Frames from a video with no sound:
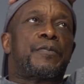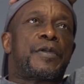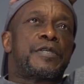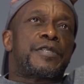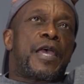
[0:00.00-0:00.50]

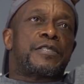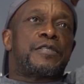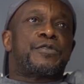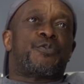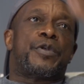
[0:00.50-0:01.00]
biggest
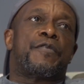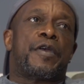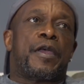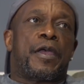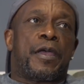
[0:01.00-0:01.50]
accidents we
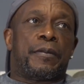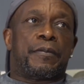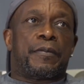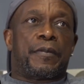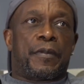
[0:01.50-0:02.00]
ever had
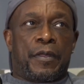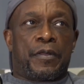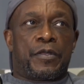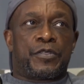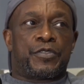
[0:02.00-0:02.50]

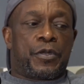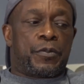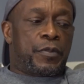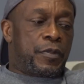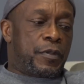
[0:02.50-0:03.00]
in this
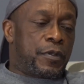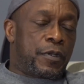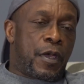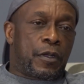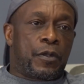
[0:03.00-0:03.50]
gym,
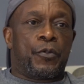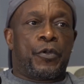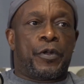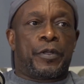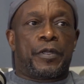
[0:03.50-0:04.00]
knock on
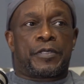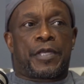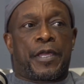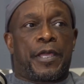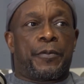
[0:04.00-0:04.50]
wood,
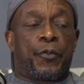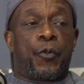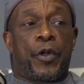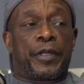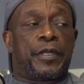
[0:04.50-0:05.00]
is I had
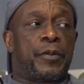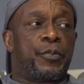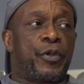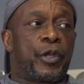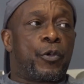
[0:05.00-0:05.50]
one
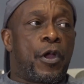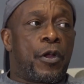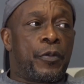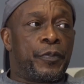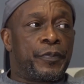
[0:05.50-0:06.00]
kid break her
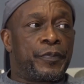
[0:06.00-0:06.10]
arm